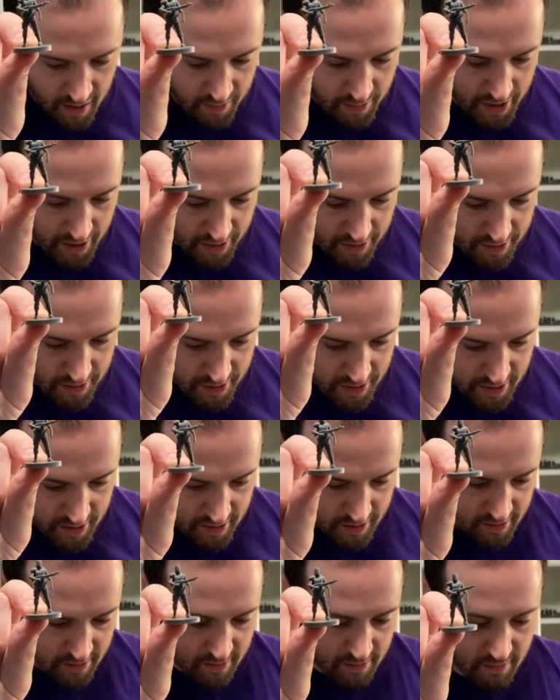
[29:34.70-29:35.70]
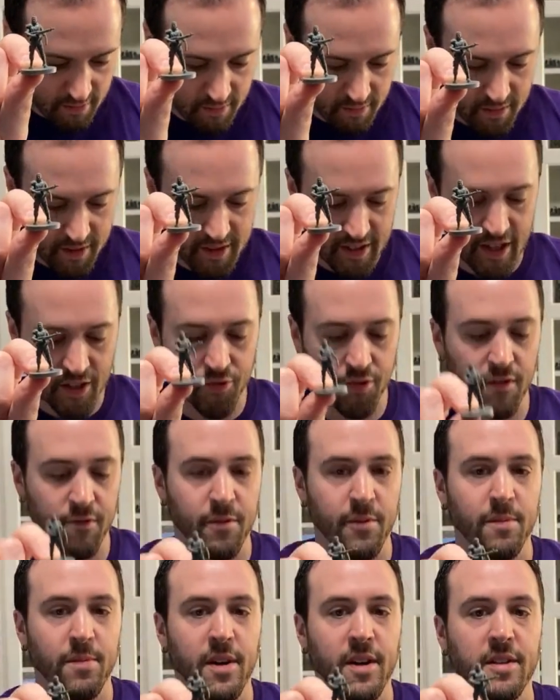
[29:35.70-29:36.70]
Here's Cedrin
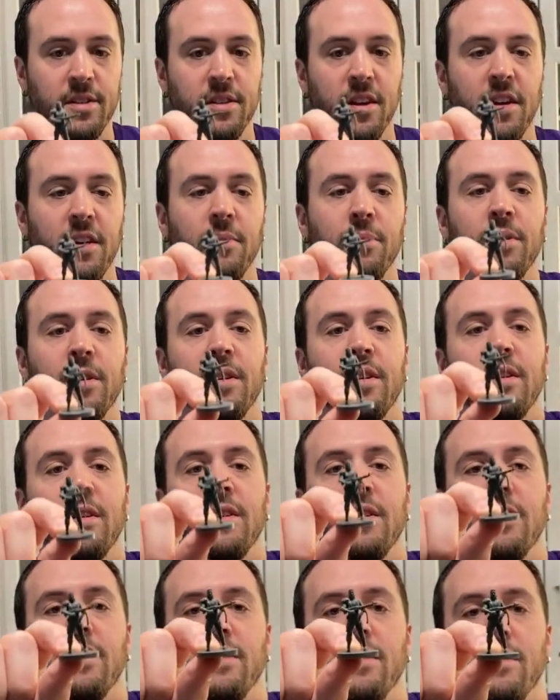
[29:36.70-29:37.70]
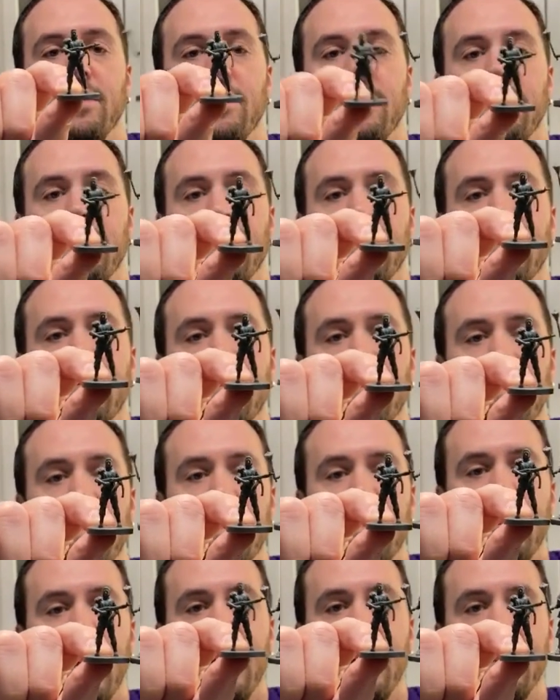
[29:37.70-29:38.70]
from the base game.
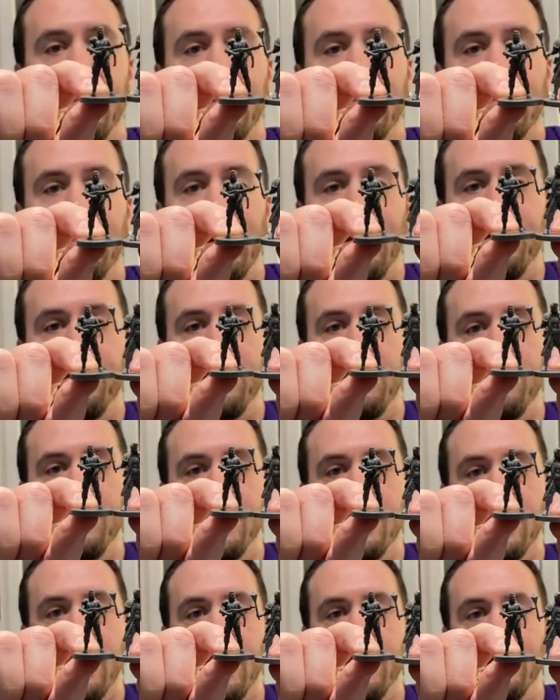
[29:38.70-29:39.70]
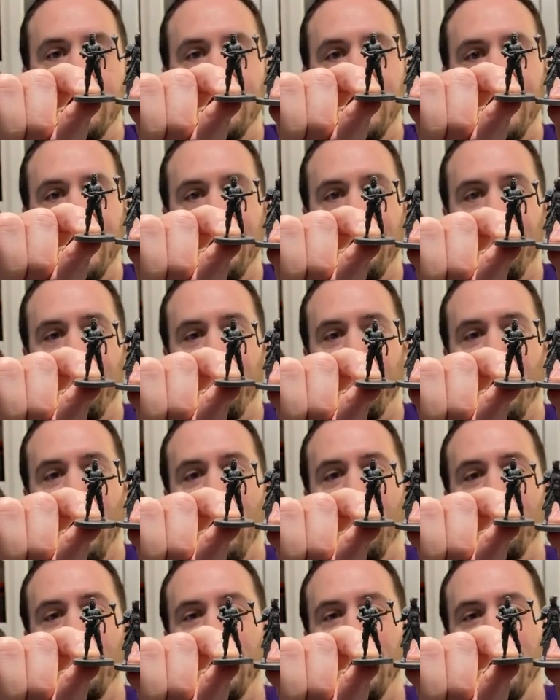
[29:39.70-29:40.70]
He's kind of like the standard human size. He's like
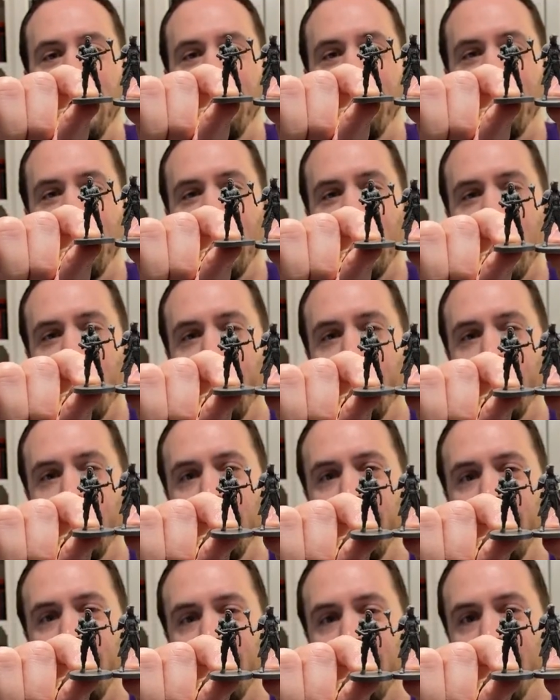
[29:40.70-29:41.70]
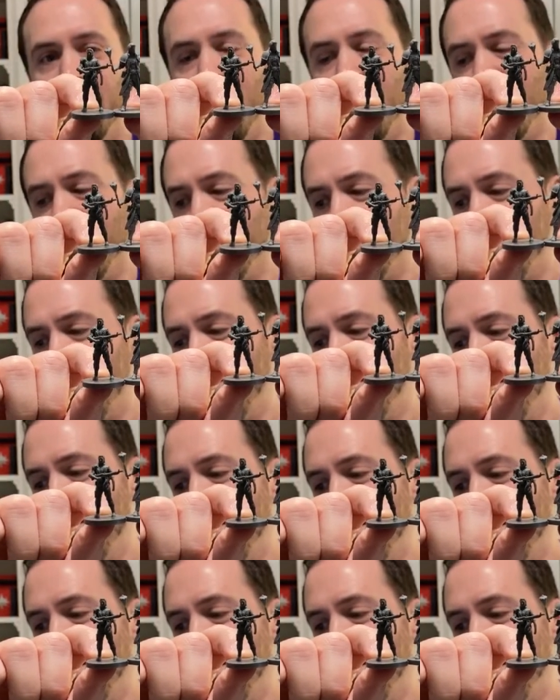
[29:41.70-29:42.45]
probably a couple millimeters taller,